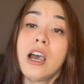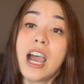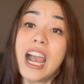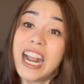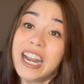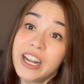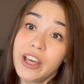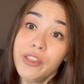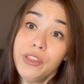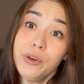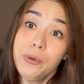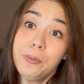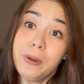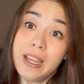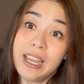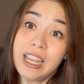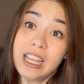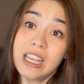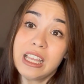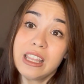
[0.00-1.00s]
Another
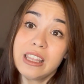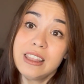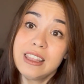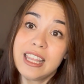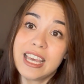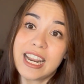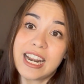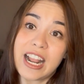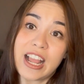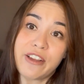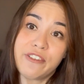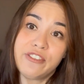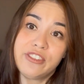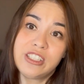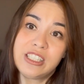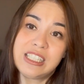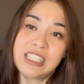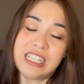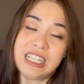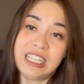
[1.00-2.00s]
way that I've
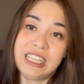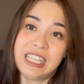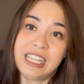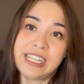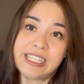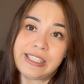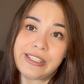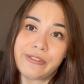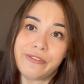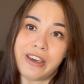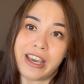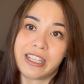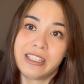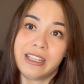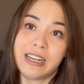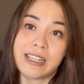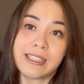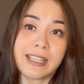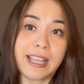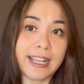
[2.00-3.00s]
seen that it's
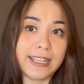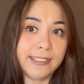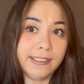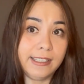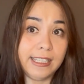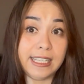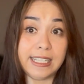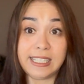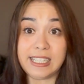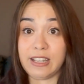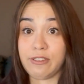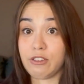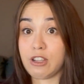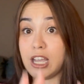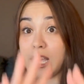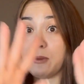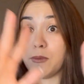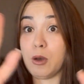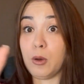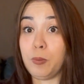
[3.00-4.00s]
affected us as things have
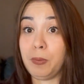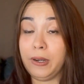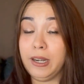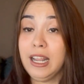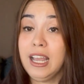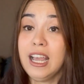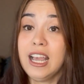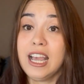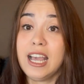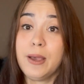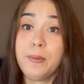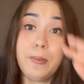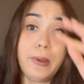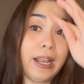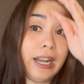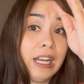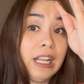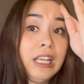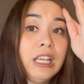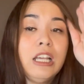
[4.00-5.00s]
come open up
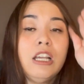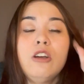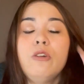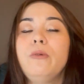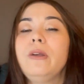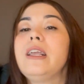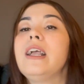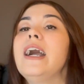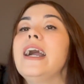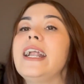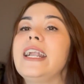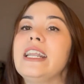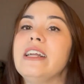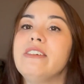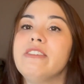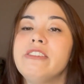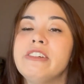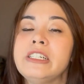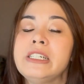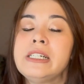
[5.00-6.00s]
and we kind
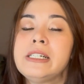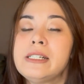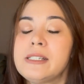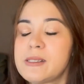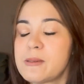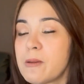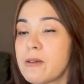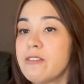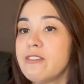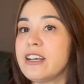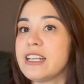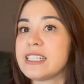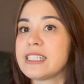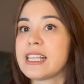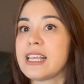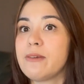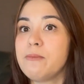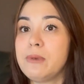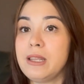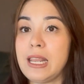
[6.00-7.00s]
of some of us
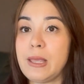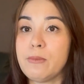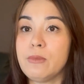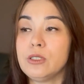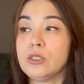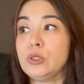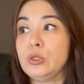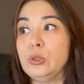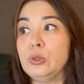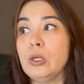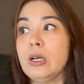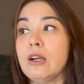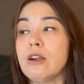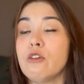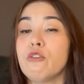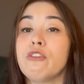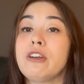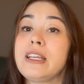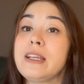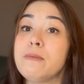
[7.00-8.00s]
have been able to
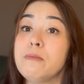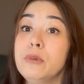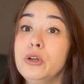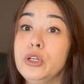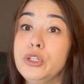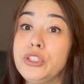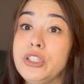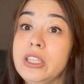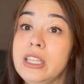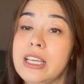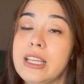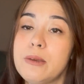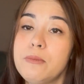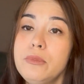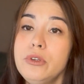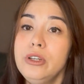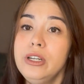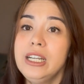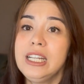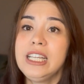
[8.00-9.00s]
reemerge in the
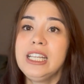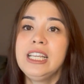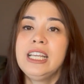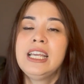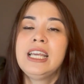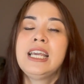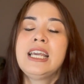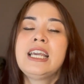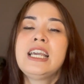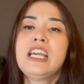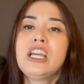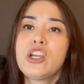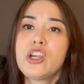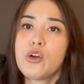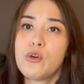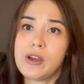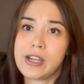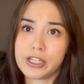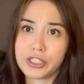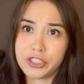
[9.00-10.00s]
community,
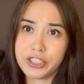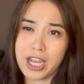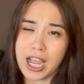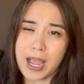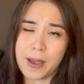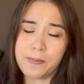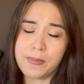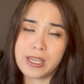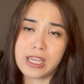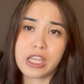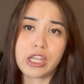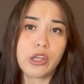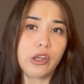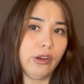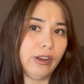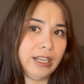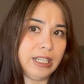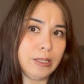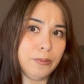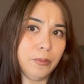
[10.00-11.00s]
going shopping,
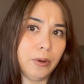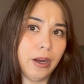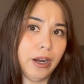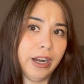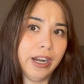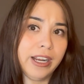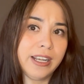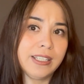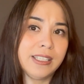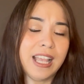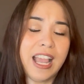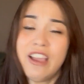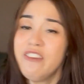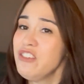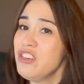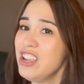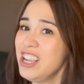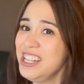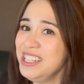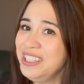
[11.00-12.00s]
going to parks. Have
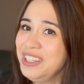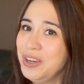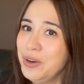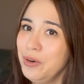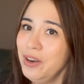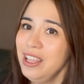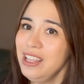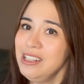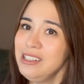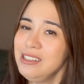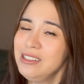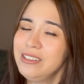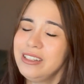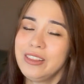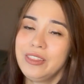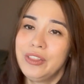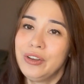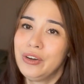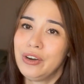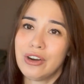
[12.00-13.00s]
you guys noticed
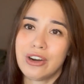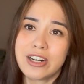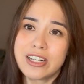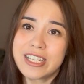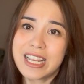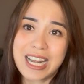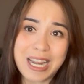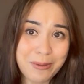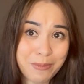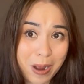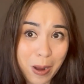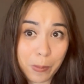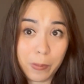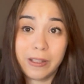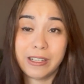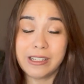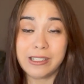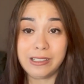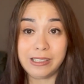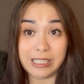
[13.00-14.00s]
that there aren't any
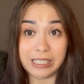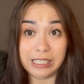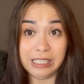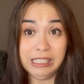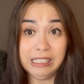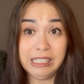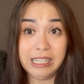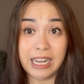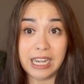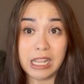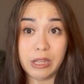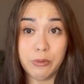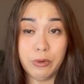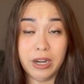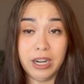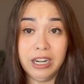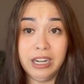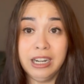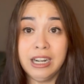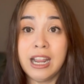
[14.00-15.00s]
public seating
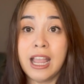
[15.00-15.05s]
anywhere?